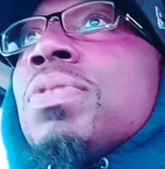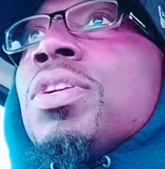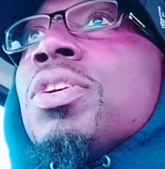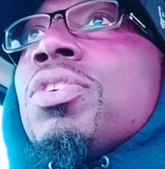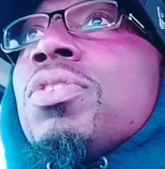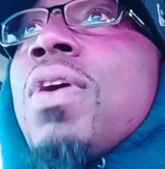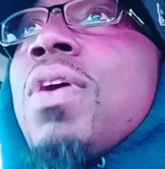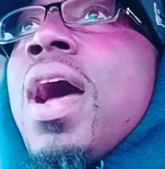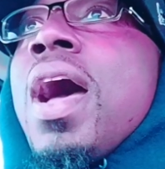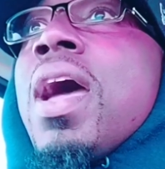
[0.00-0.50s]
want
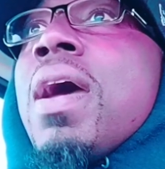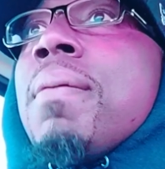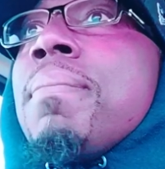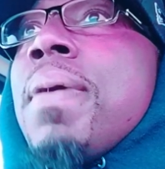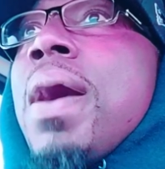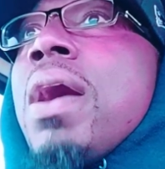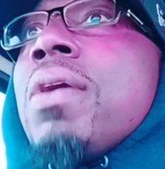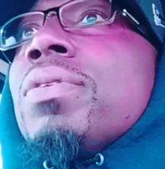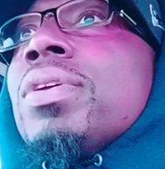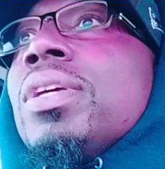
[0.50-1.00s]
to cry
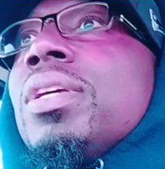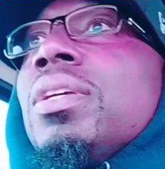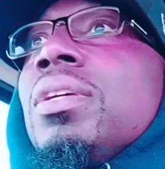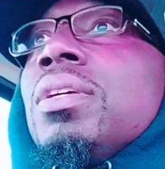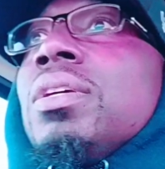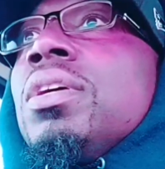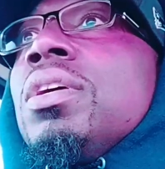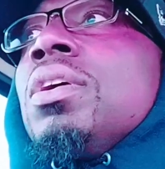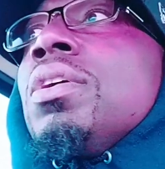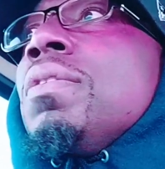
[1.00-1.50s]
about it.
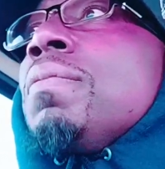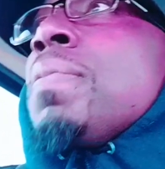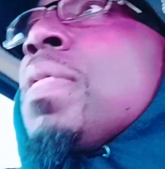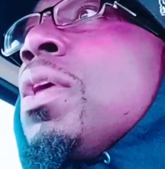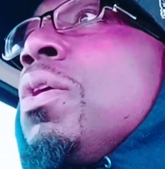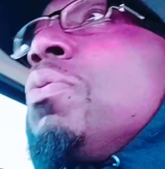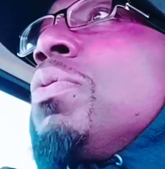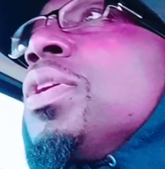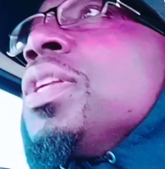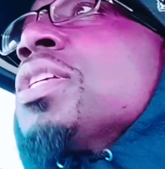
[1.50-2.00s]

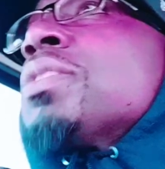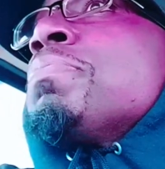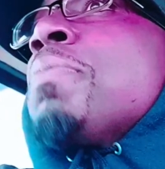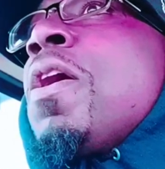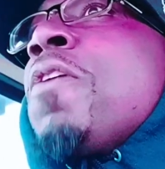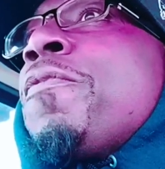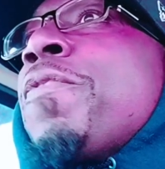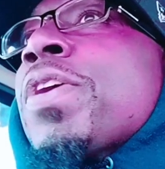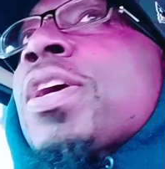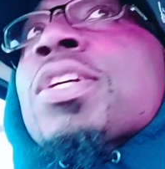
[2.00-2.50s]
When this
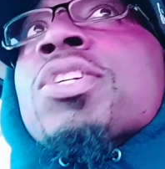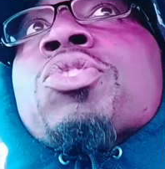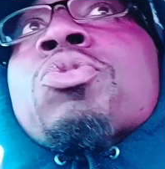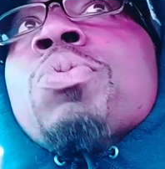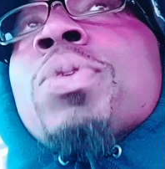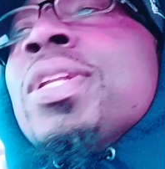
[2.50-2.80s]
motherfucker's